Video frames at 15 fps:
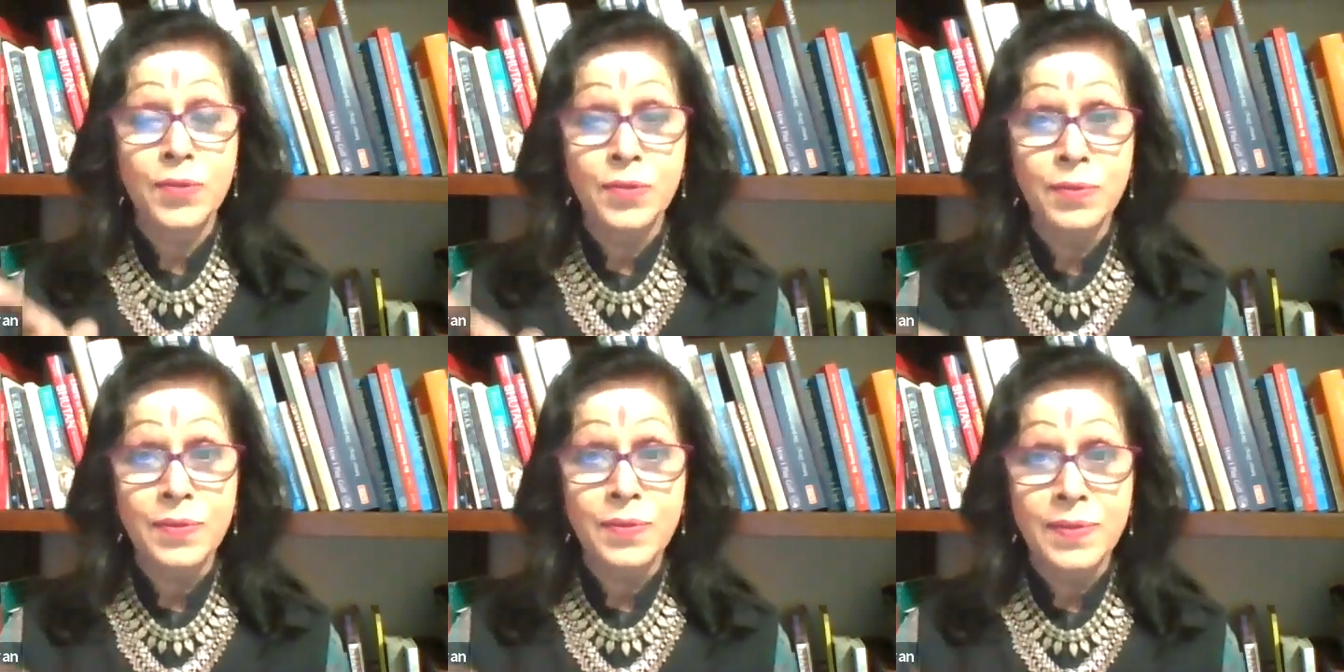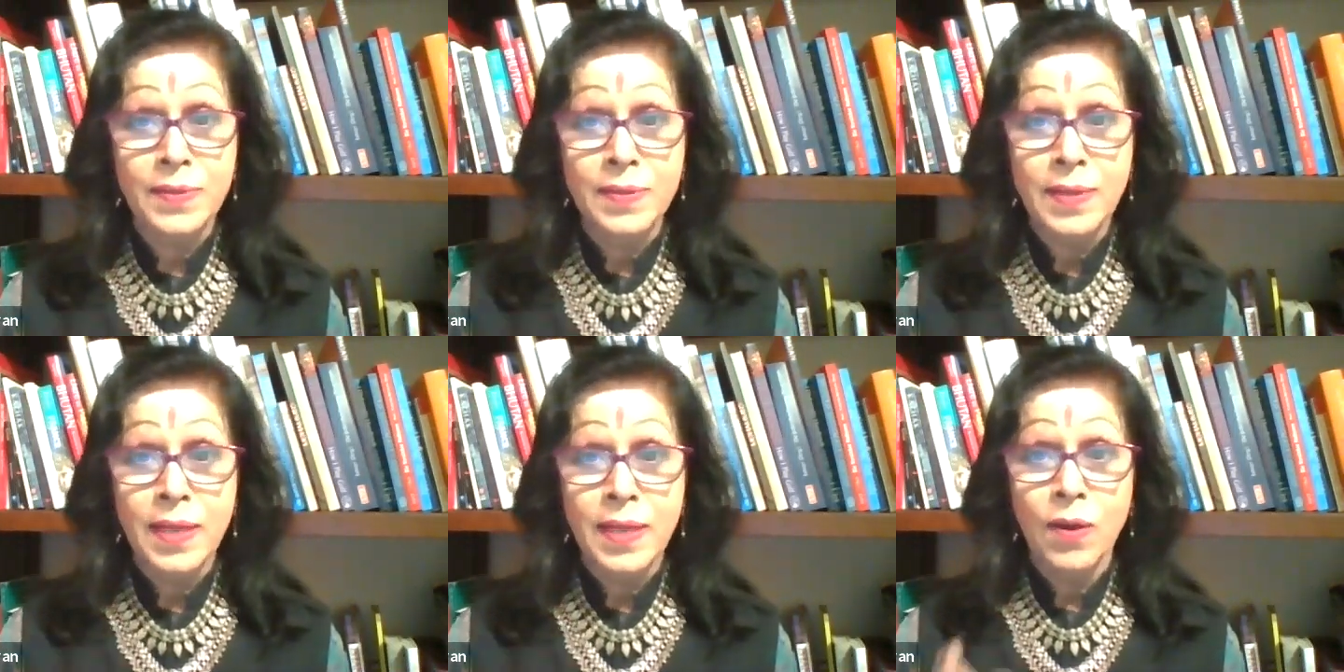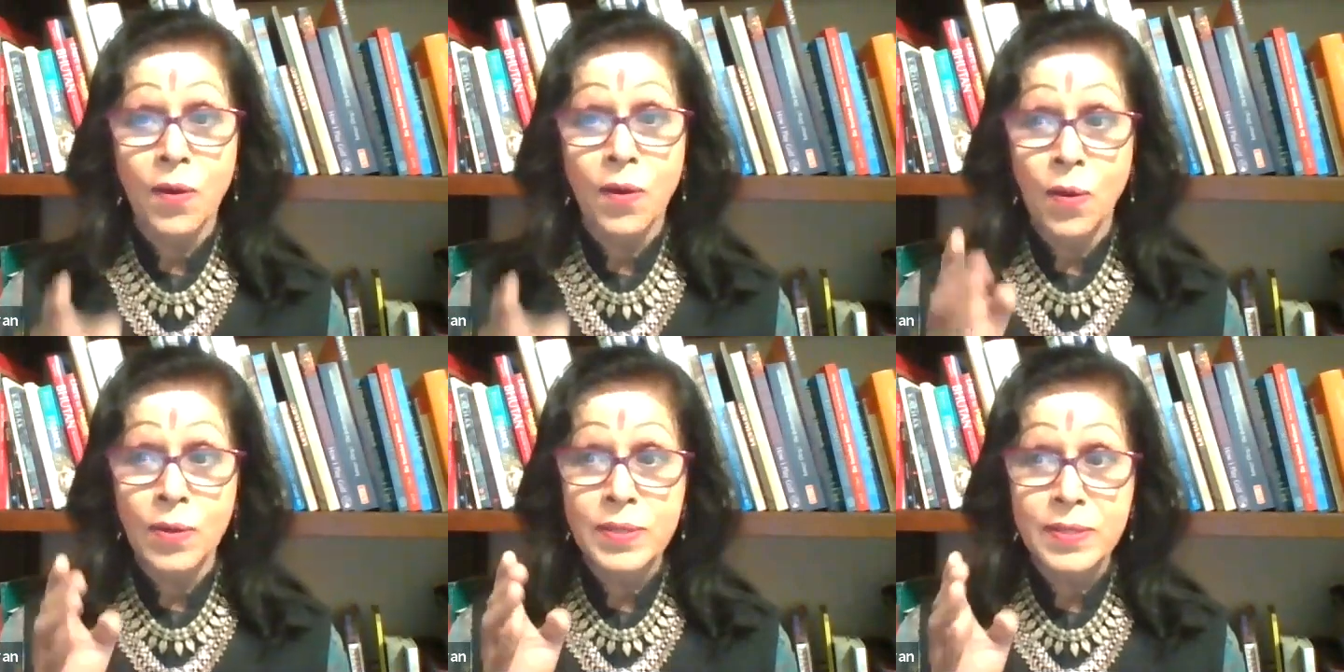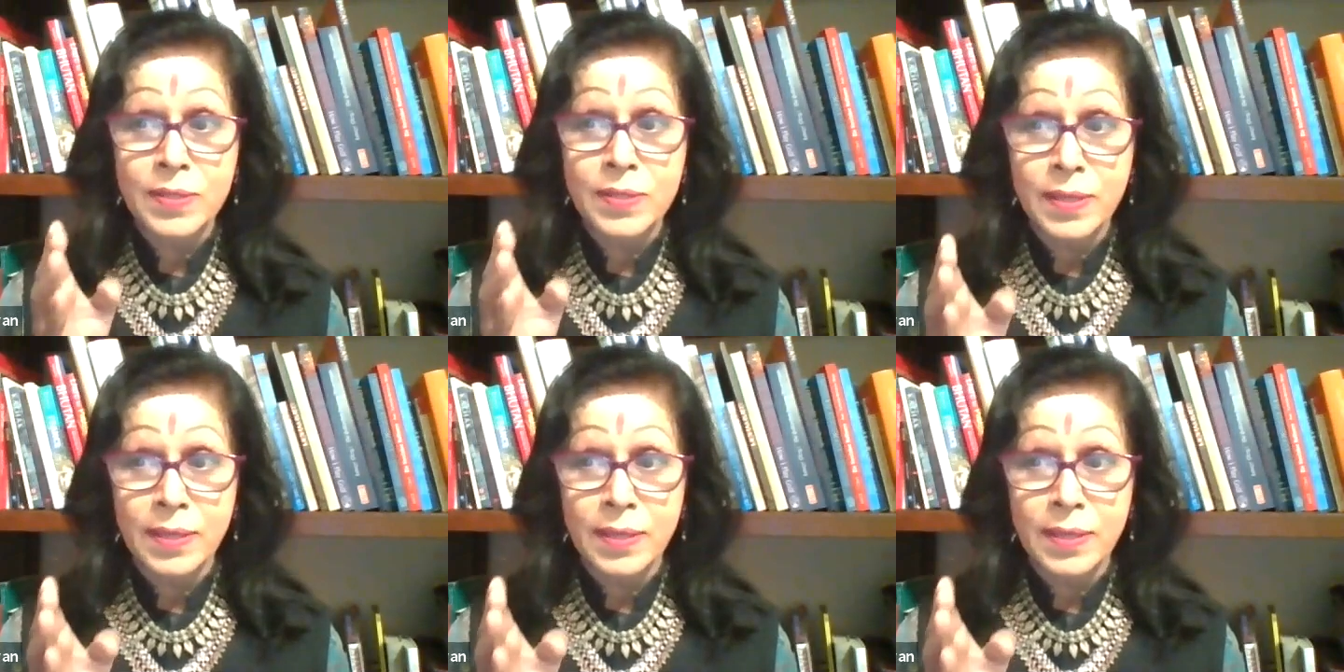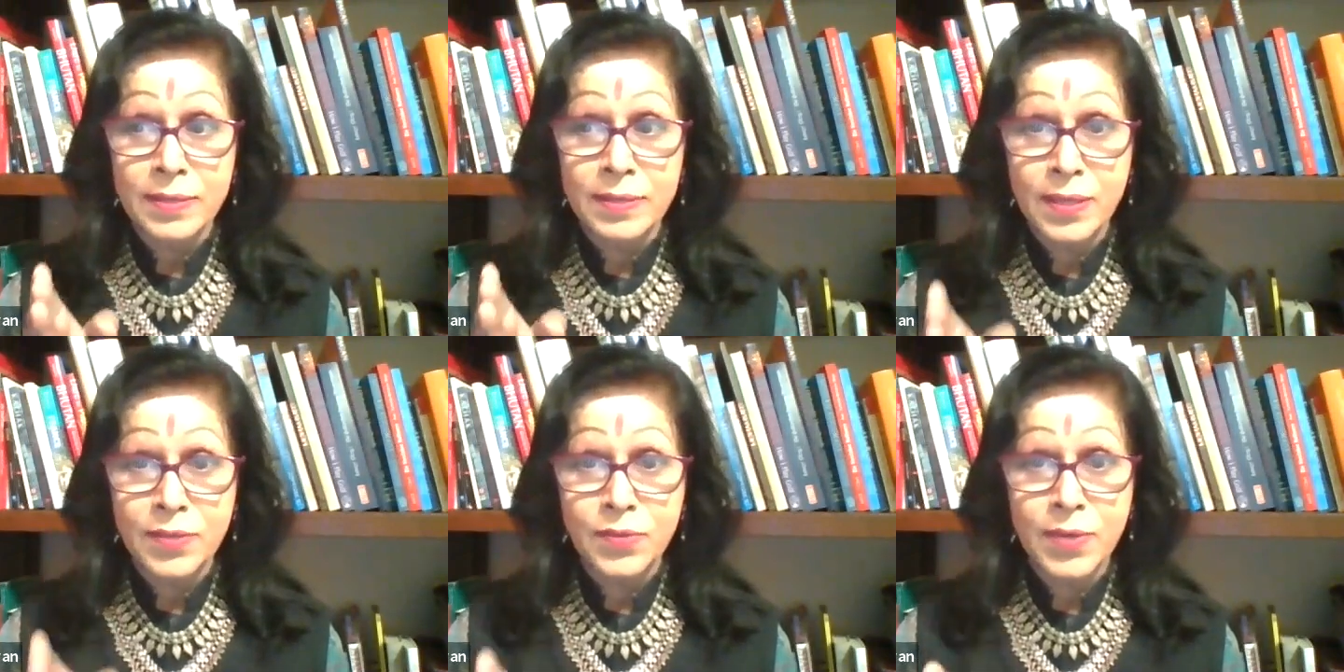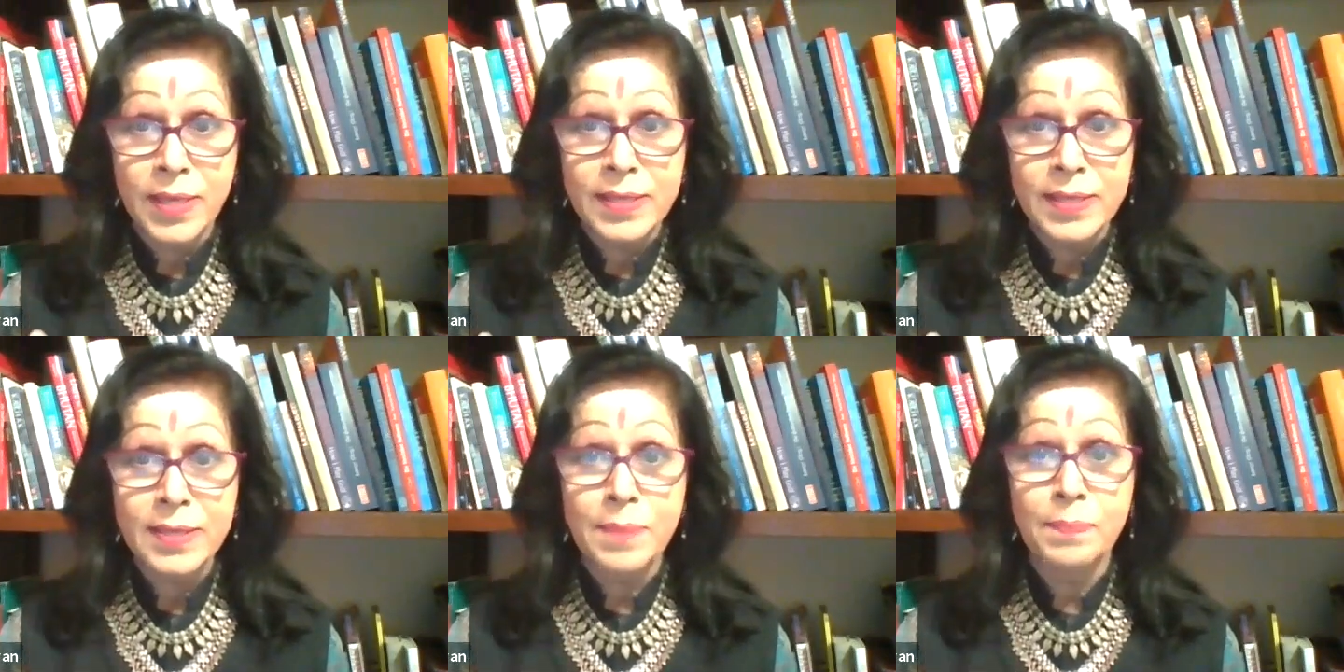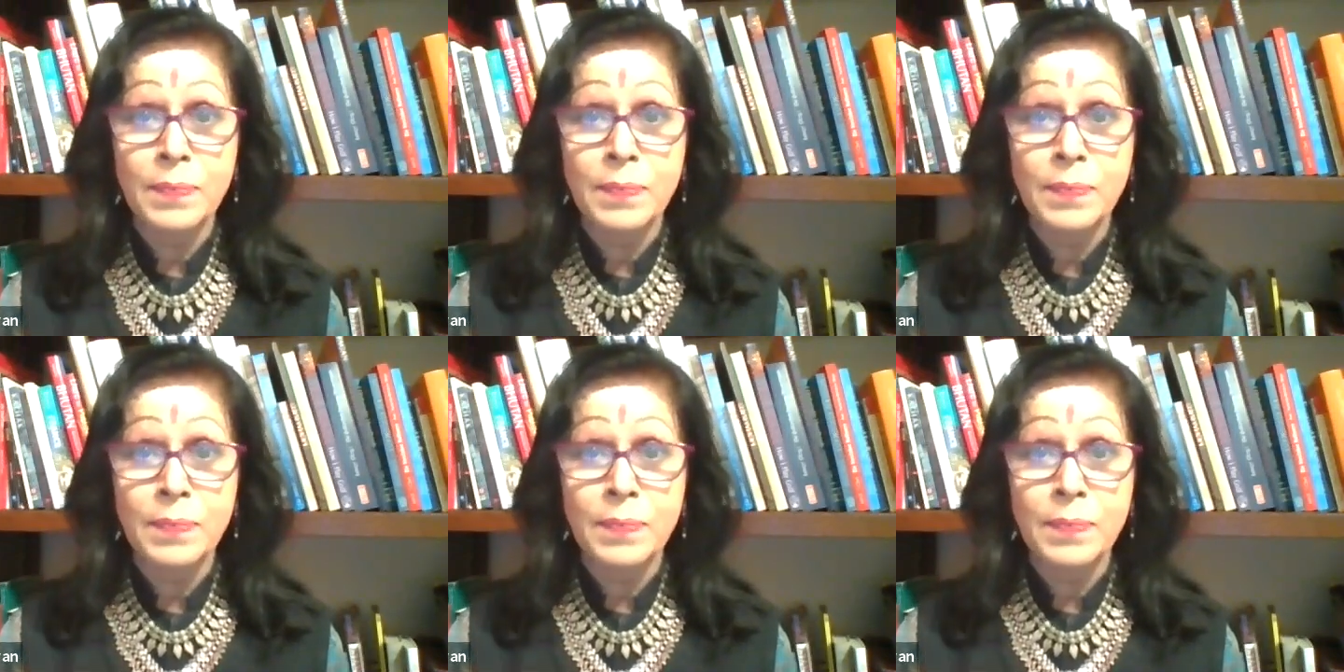choose or suggest